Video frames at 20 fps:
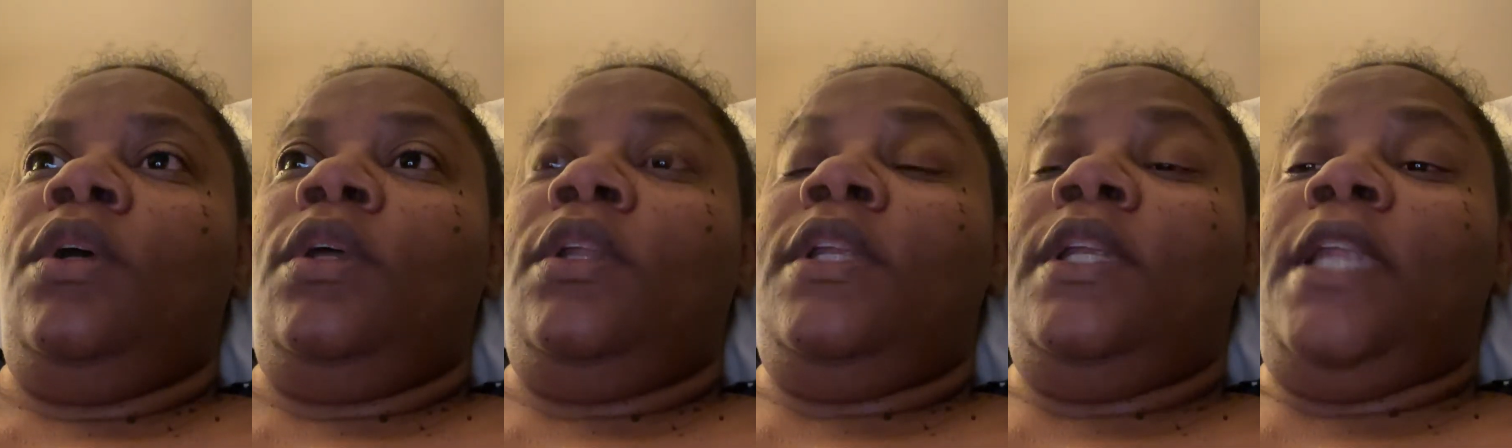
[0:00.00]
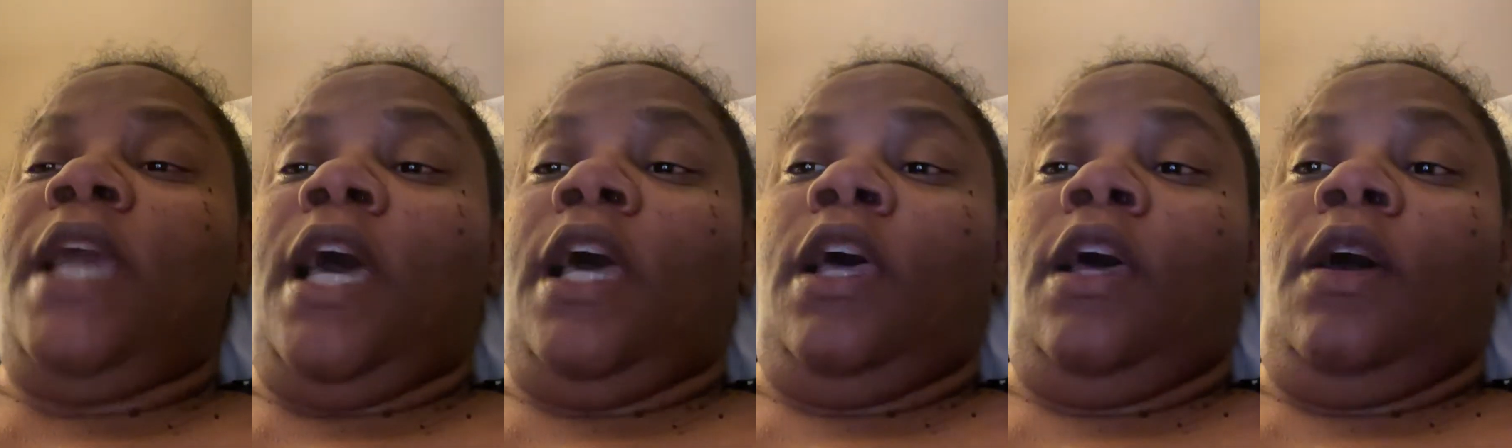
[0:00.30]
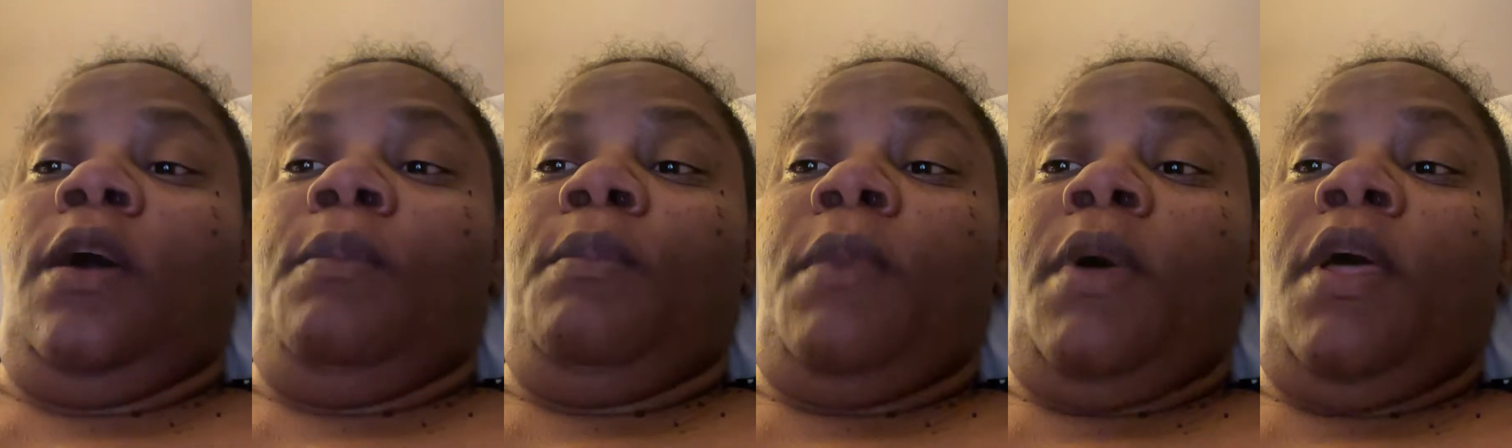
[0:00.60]
not
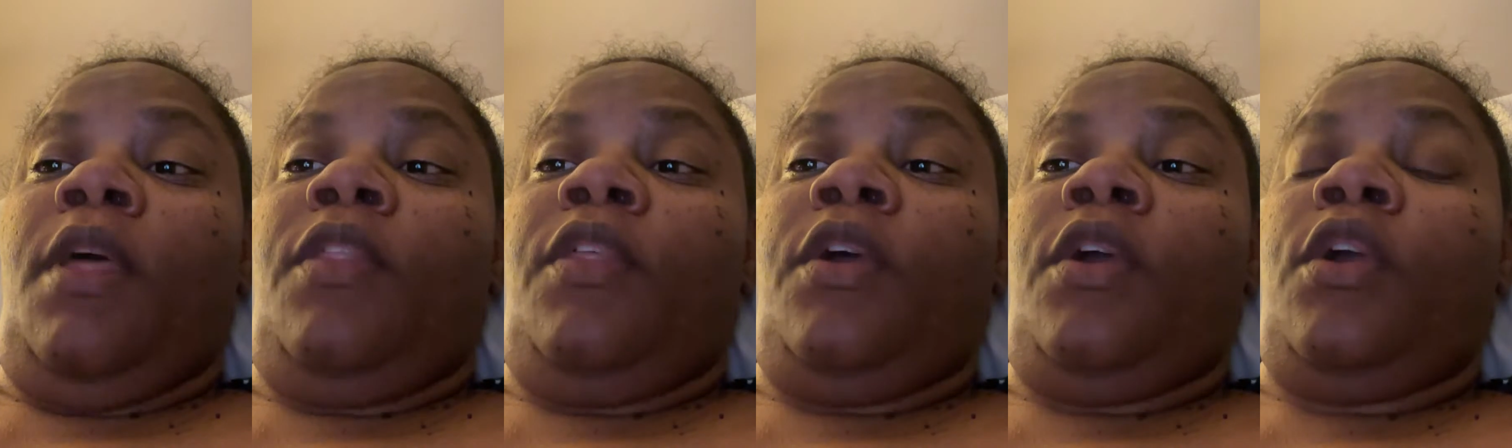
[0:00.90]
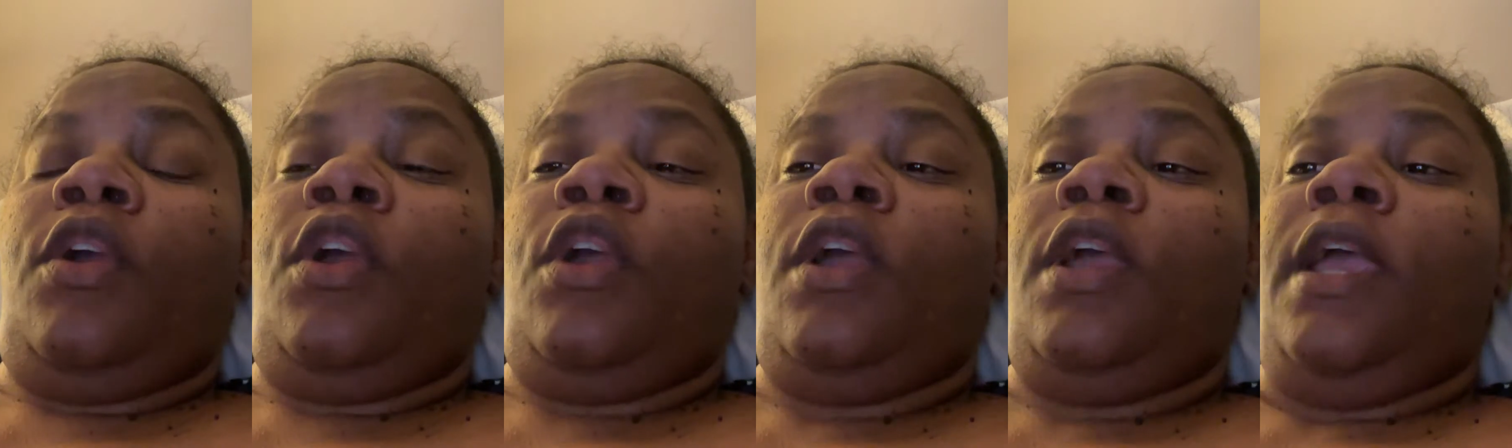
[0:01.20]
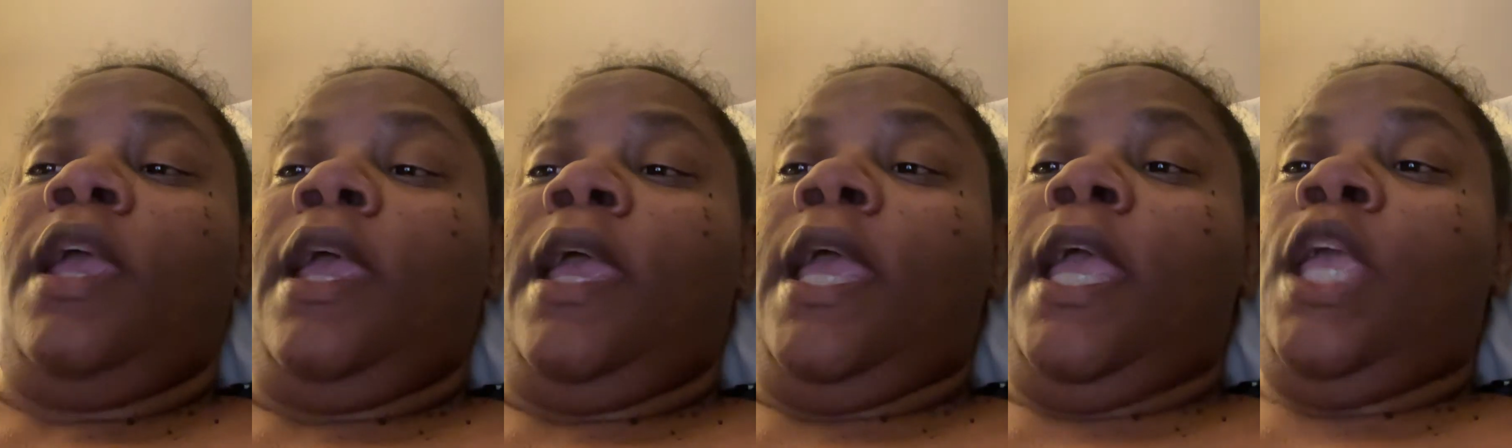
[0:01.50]
a mother
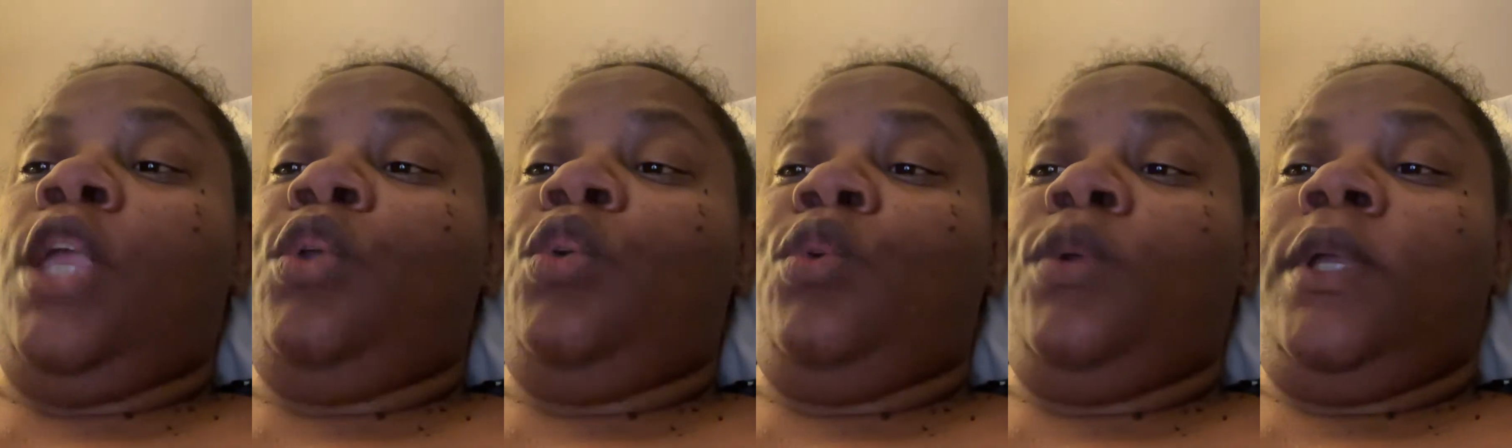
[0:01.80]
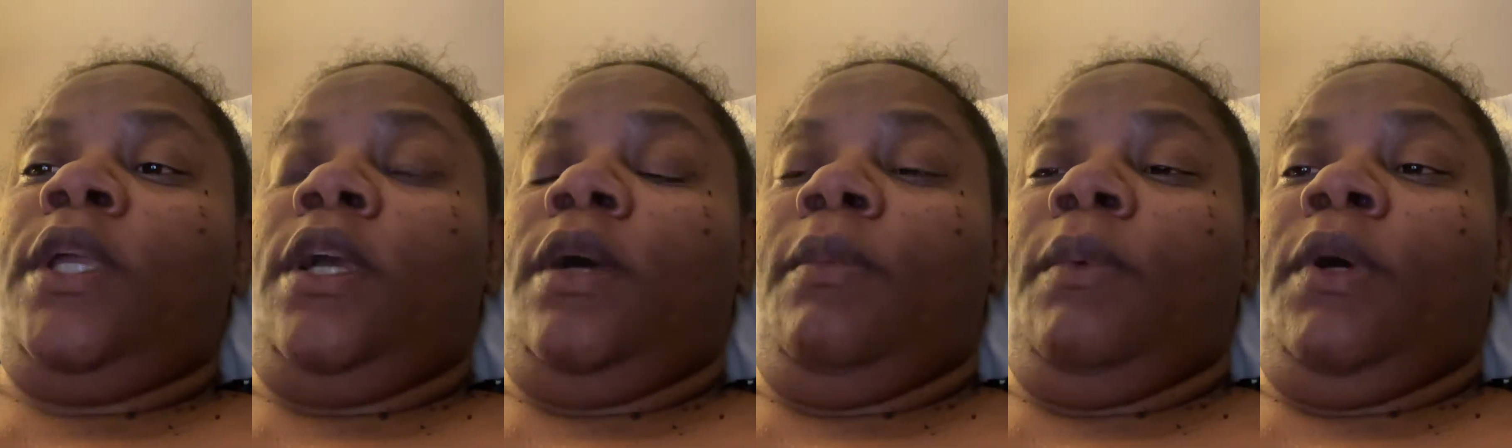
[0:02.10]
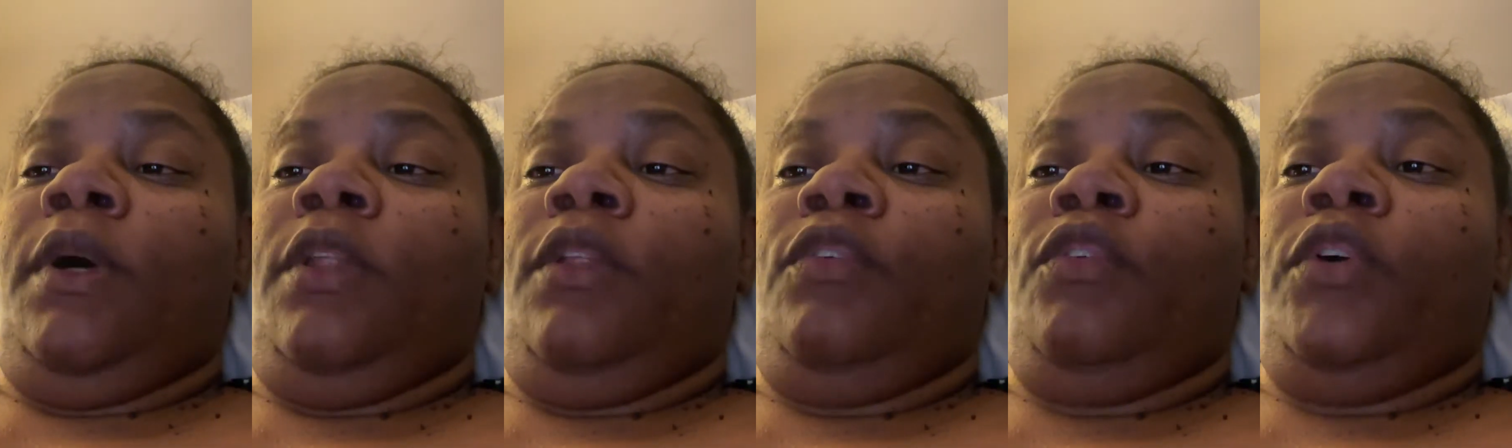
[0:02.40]
and you kept
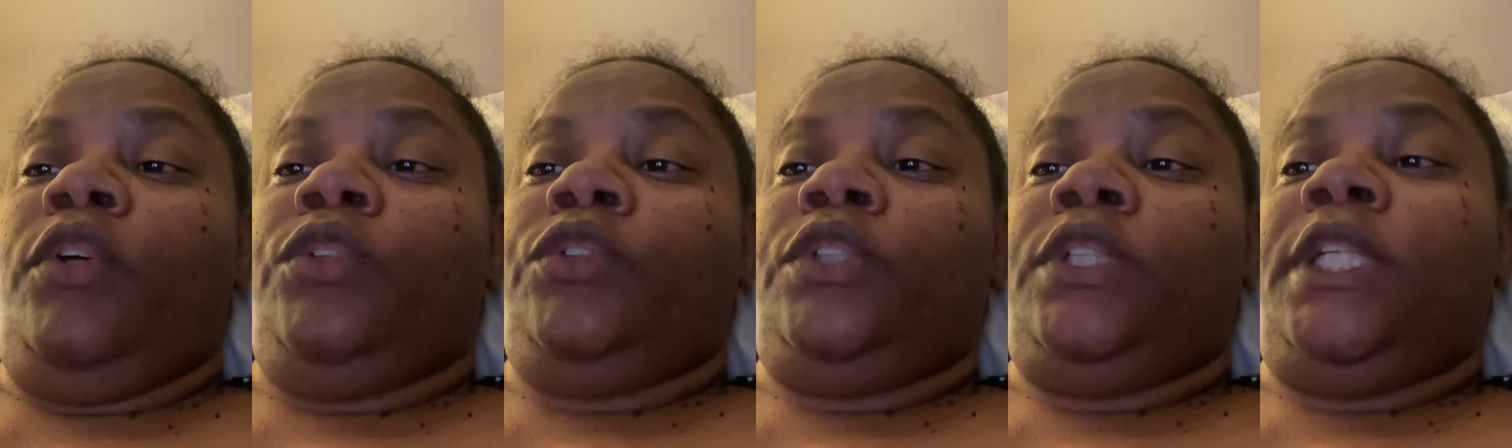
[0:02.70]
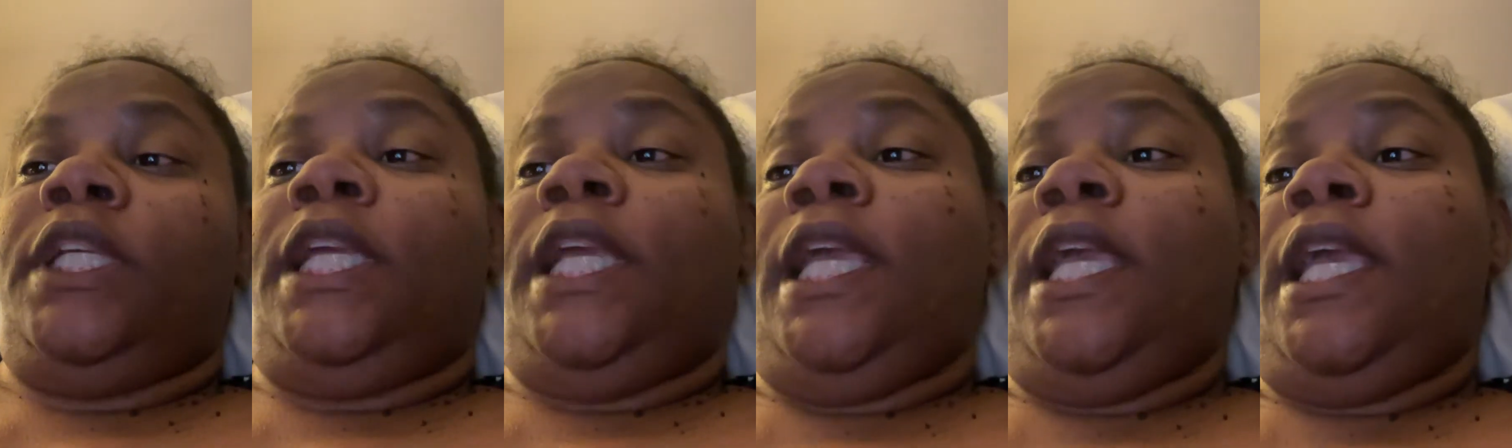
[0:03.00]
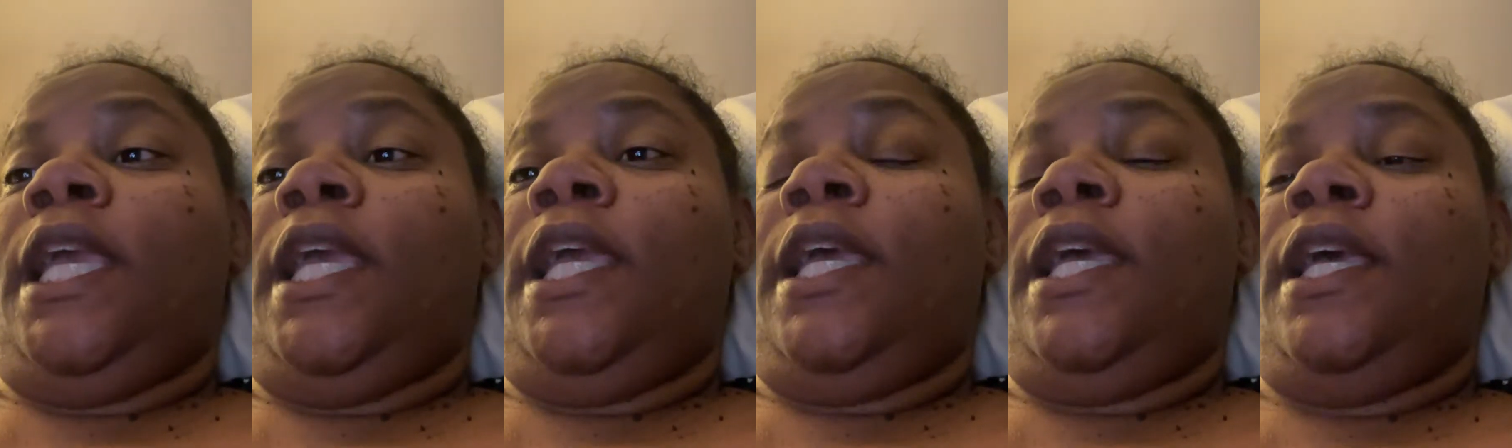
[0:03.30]
other folks'
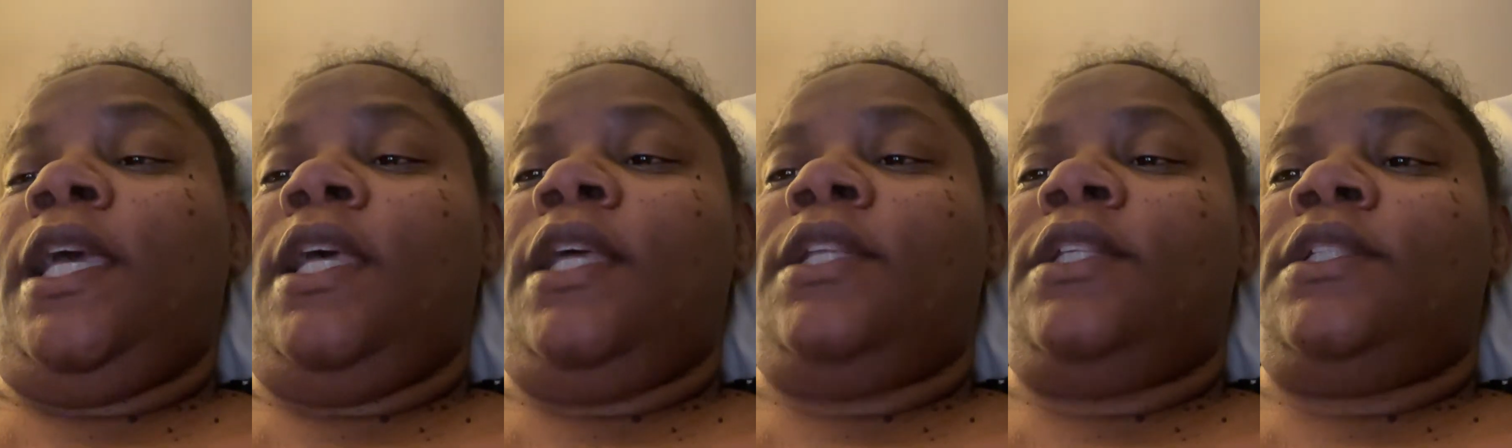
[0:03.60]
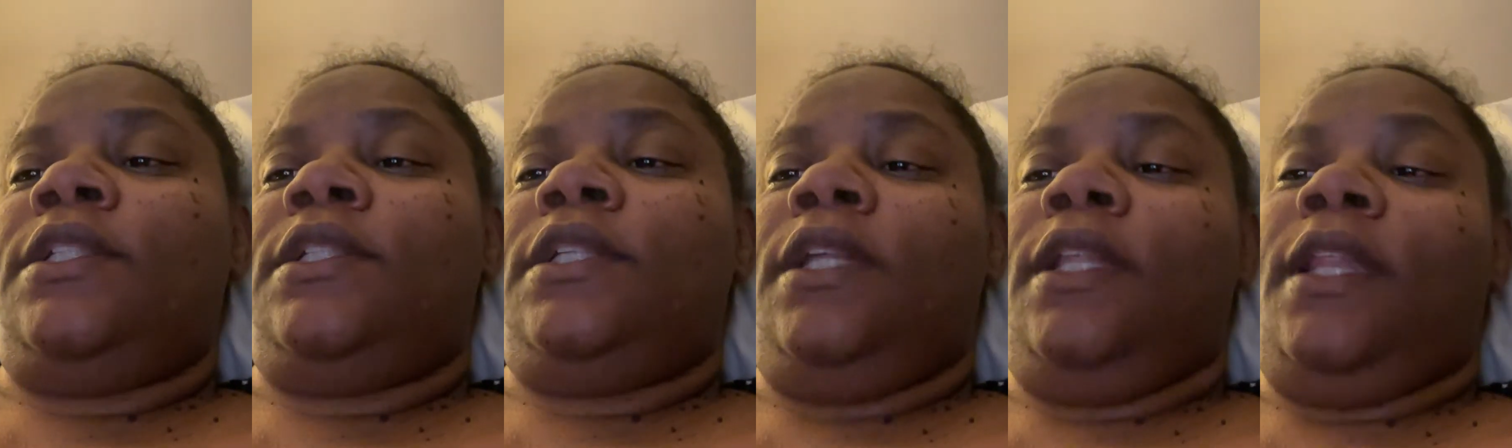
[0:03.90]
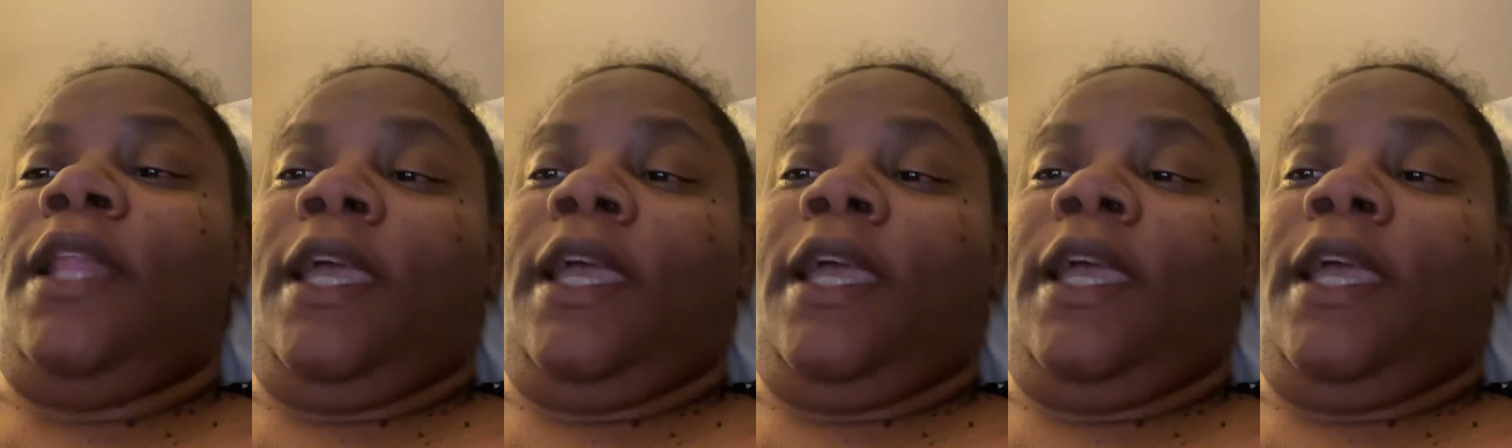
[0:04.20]
kids